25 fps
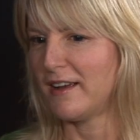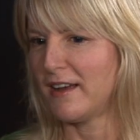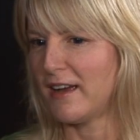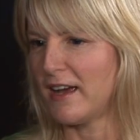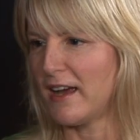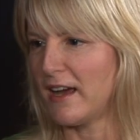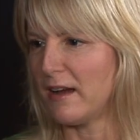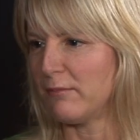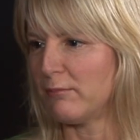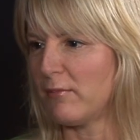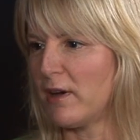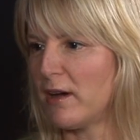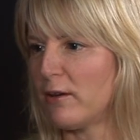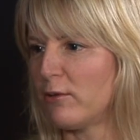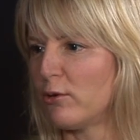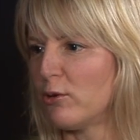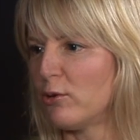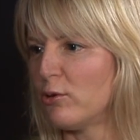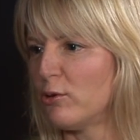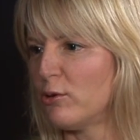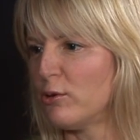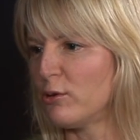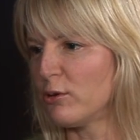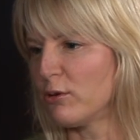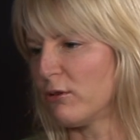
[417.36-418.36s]
are
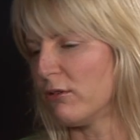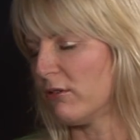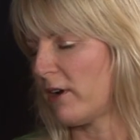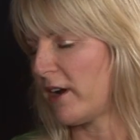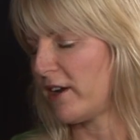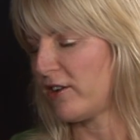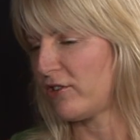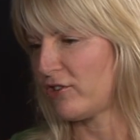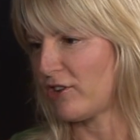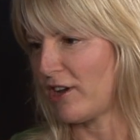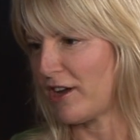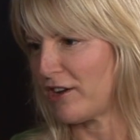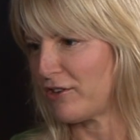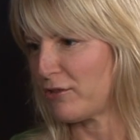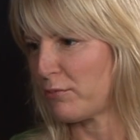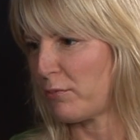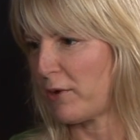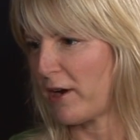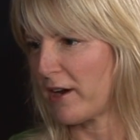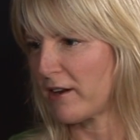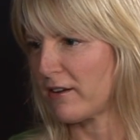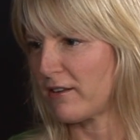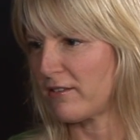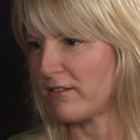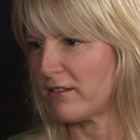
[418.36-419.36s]
all great change
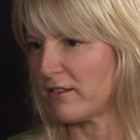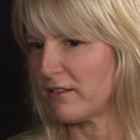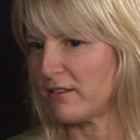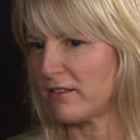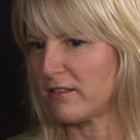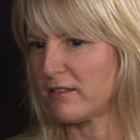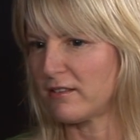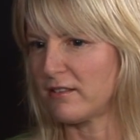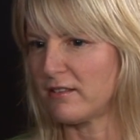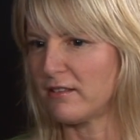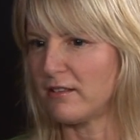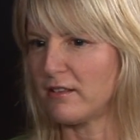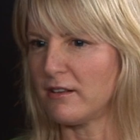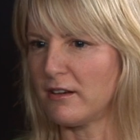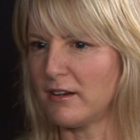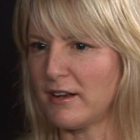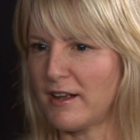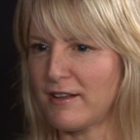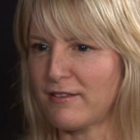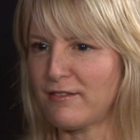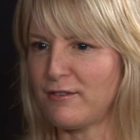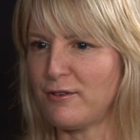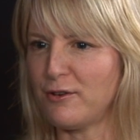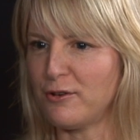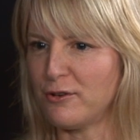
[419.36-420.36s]
practices. The
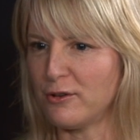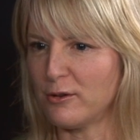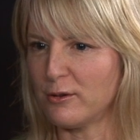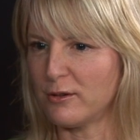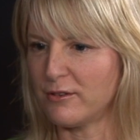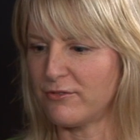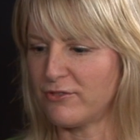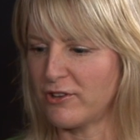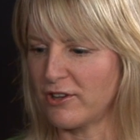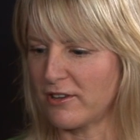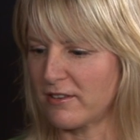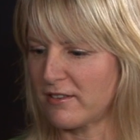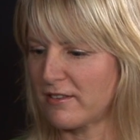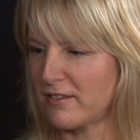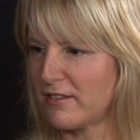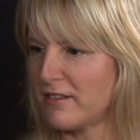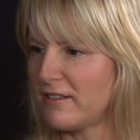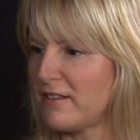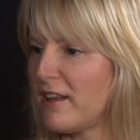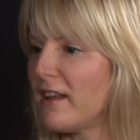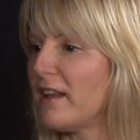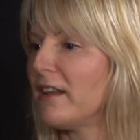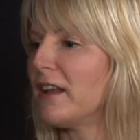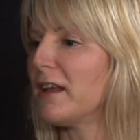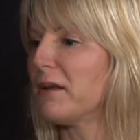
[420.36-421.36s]
less you do of just
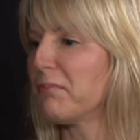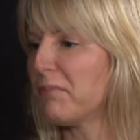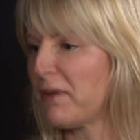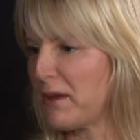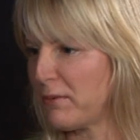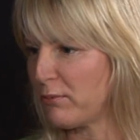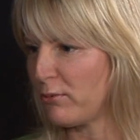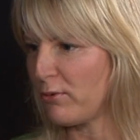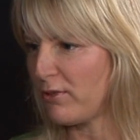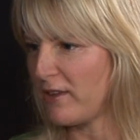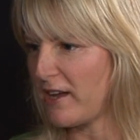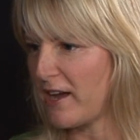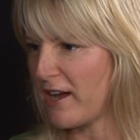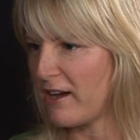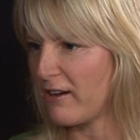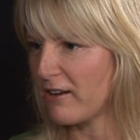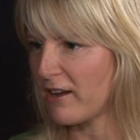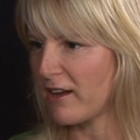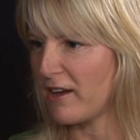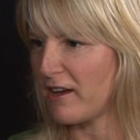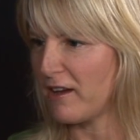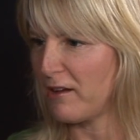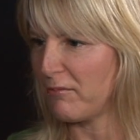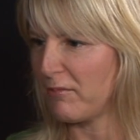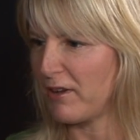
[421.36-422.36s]
telling people the
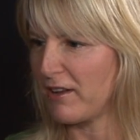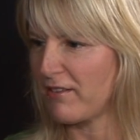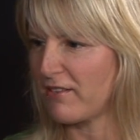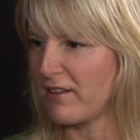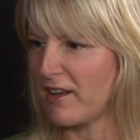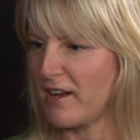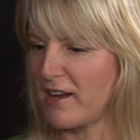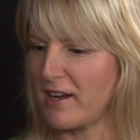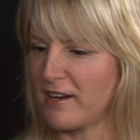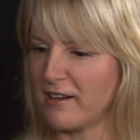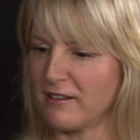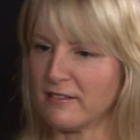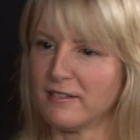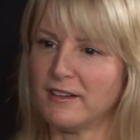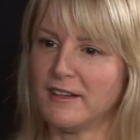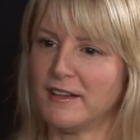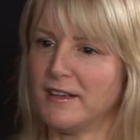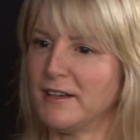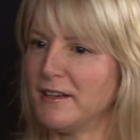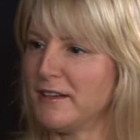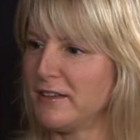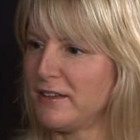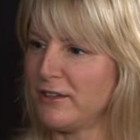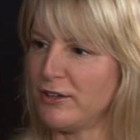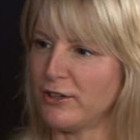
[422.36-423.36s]
outcome and saying,
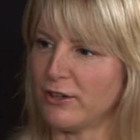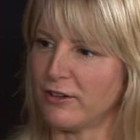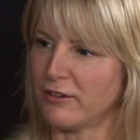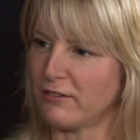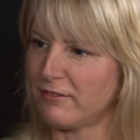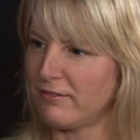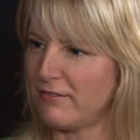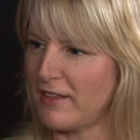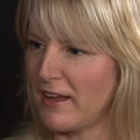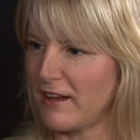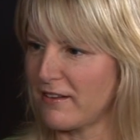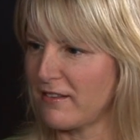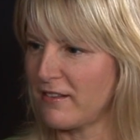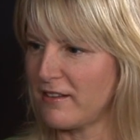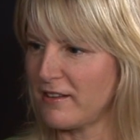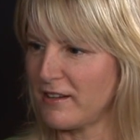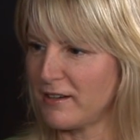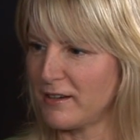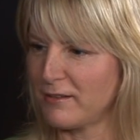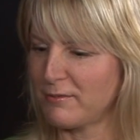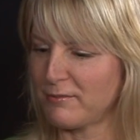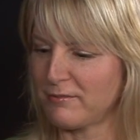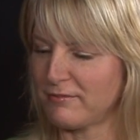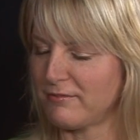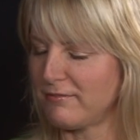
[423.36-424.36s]
you know, that's it,
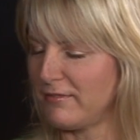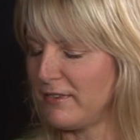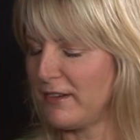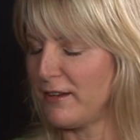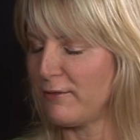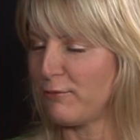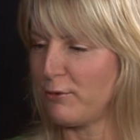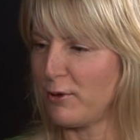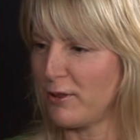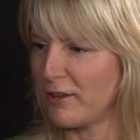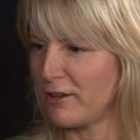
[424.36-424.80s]
live with